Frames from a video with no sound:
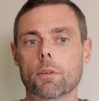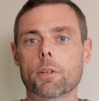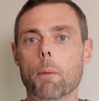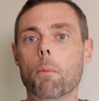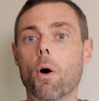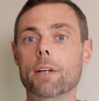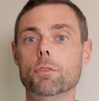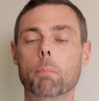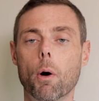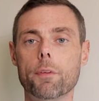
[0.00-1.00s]
combines
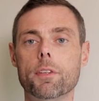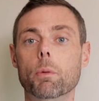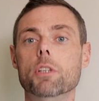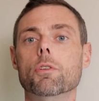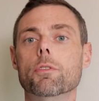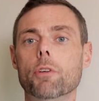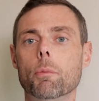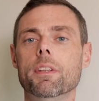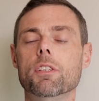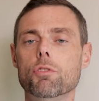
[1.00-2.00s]
both the original film
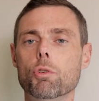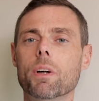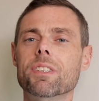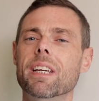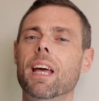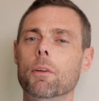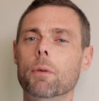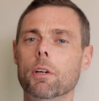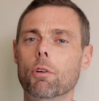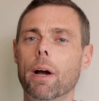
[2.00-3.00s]
and this new one together
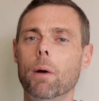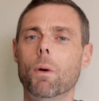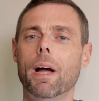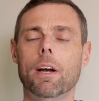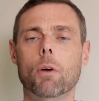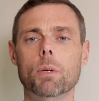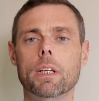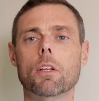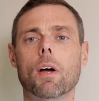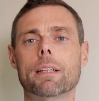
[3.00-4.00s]
in a great way, and I really
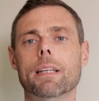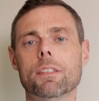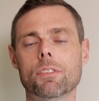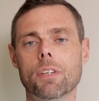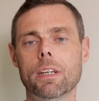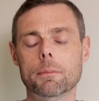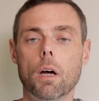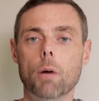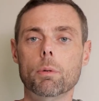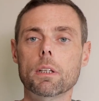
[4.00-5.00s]
like that scene.
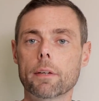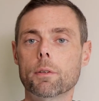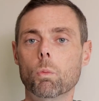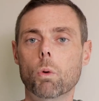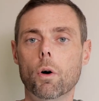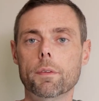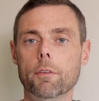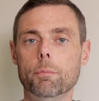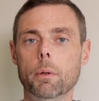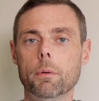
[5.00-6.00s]
I really like the world
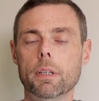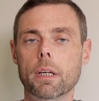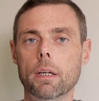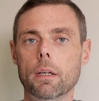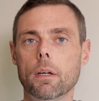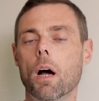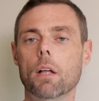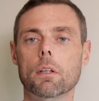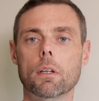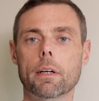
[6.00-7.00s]
they've built here.
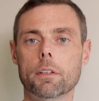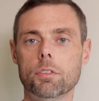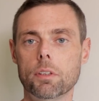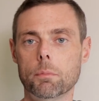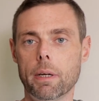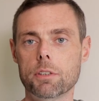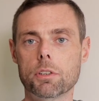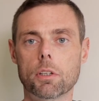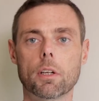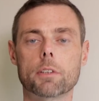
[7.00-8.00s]
Like I
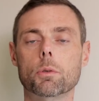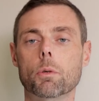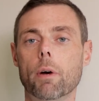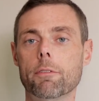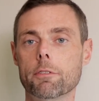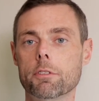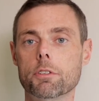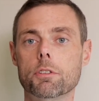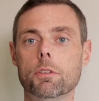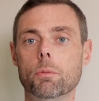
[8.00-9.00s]
mentioned, I liked all the
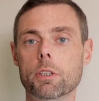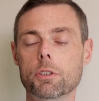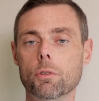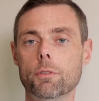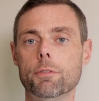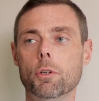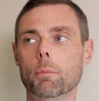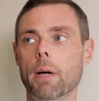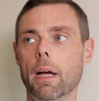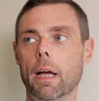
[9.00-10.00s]
references to the original
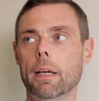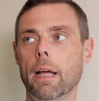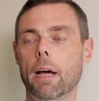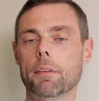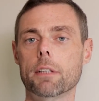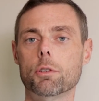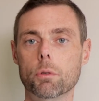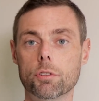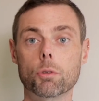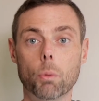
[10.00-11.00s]
film and how they
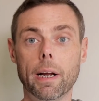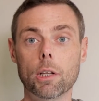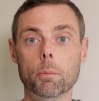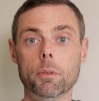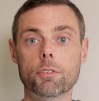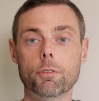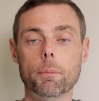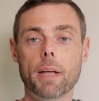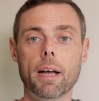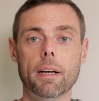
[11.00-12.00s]
took story elements from
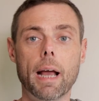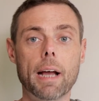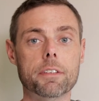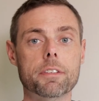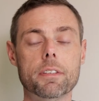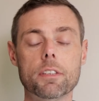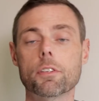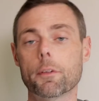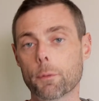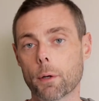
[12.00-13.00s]
that and added to this.
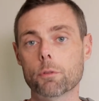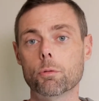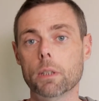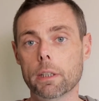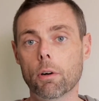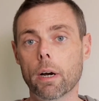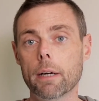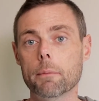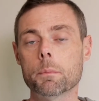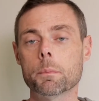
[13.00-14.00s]
I thought that was really
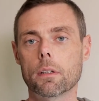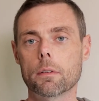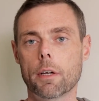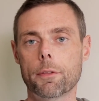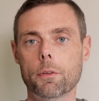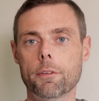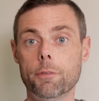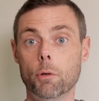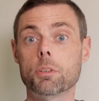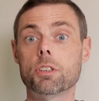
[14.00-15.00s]
great. I thought the
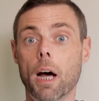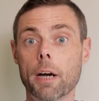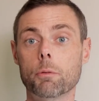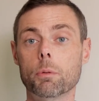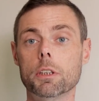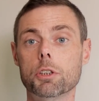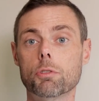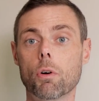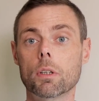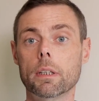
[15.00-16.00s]
film started really
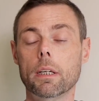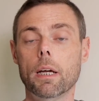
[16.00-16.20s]
strongly